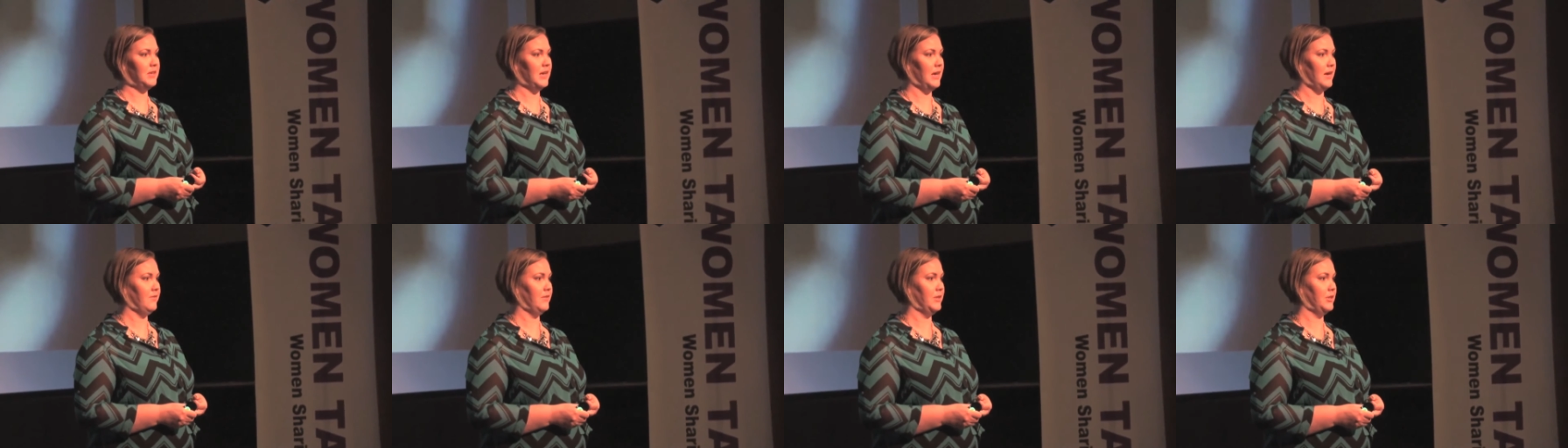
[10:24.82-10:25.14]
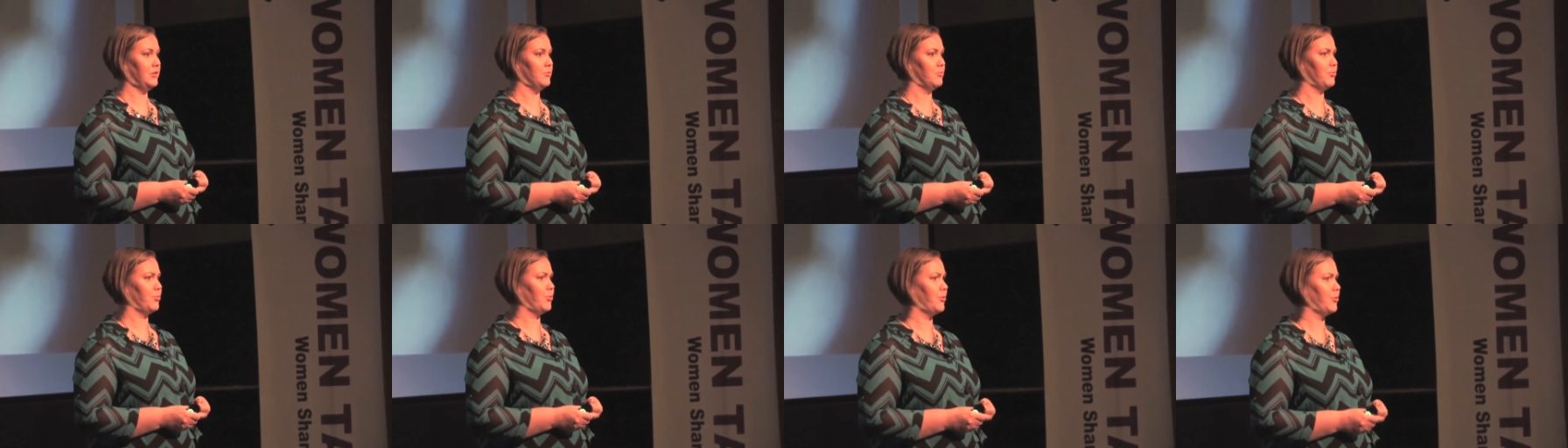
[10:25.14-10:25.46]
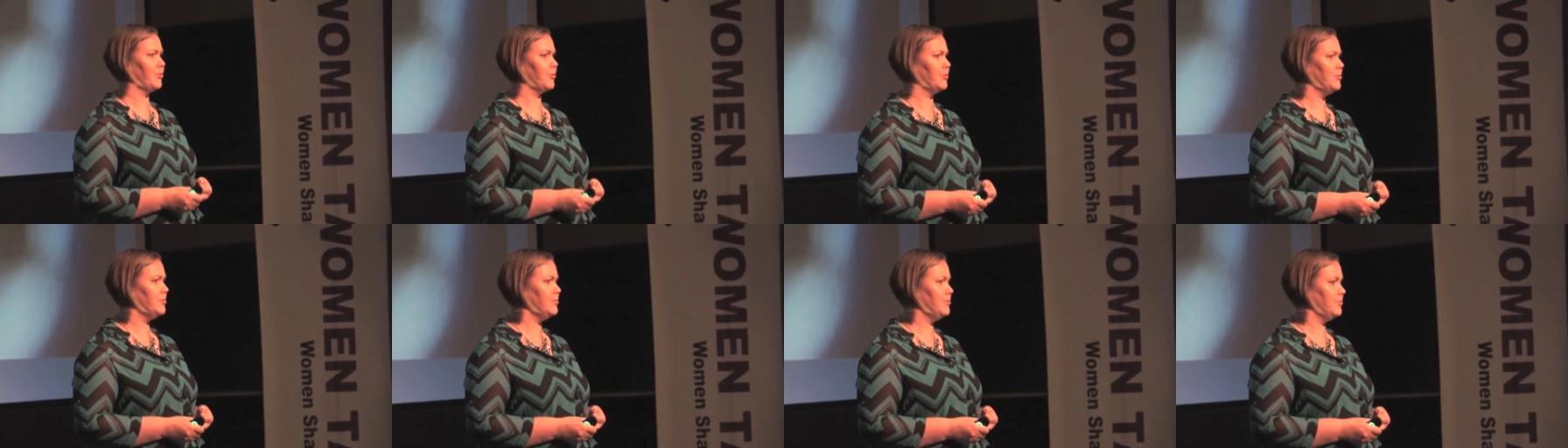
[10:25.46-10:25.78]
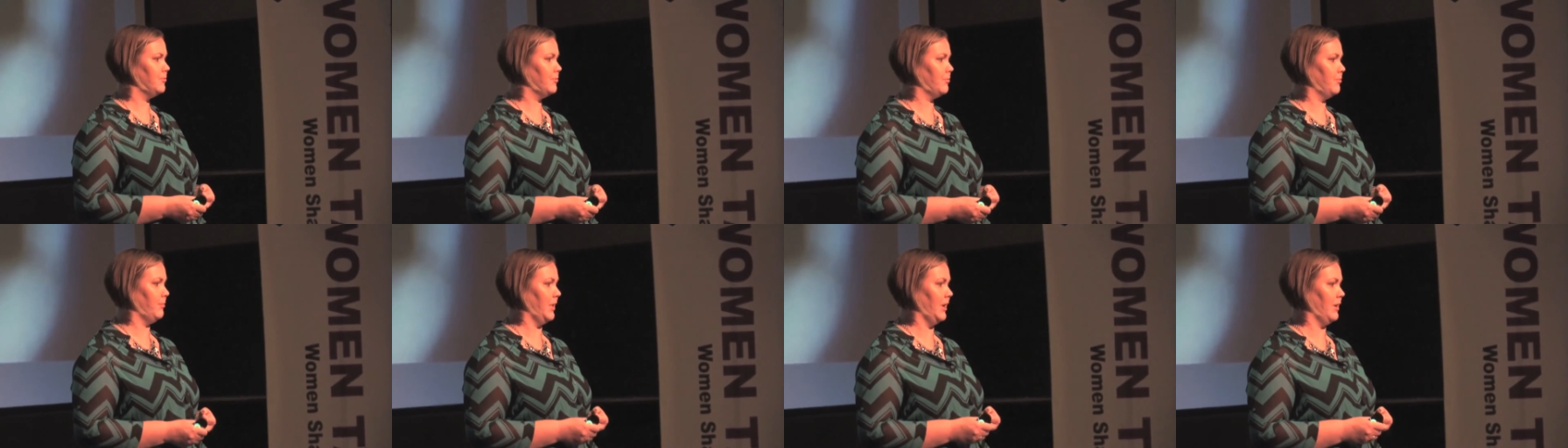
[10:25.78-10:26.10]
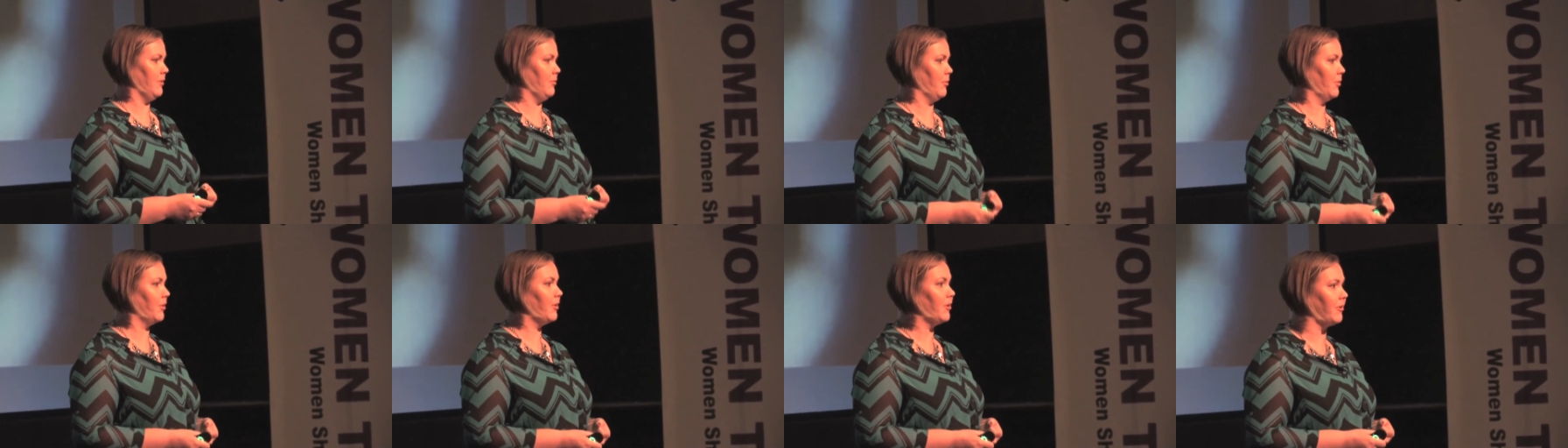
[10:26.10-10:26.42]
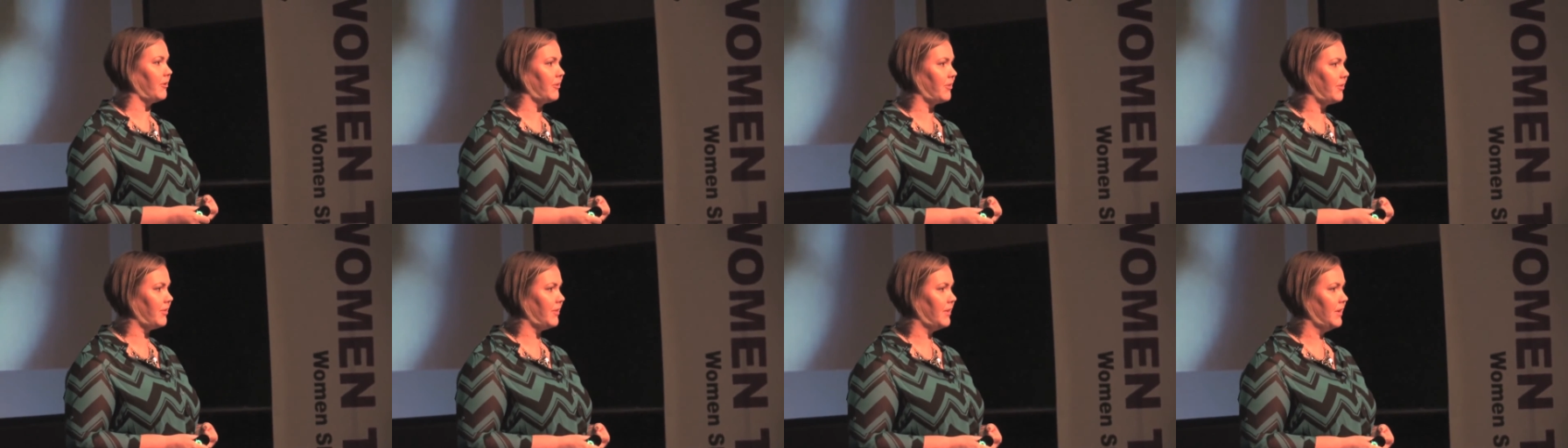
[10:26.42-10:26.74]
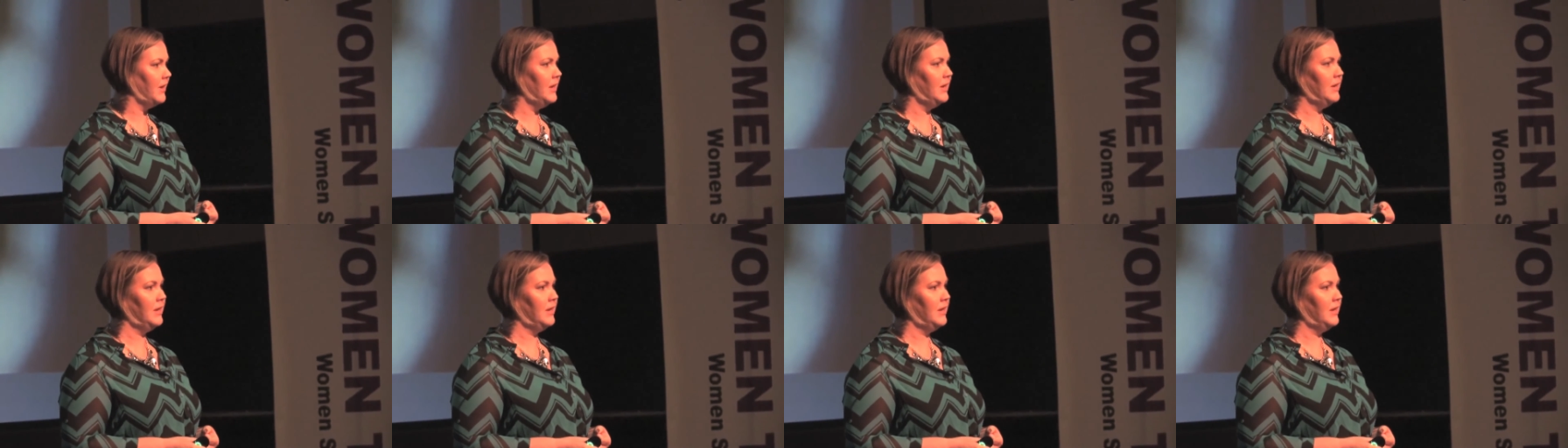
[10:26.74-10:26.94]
having to prove my worth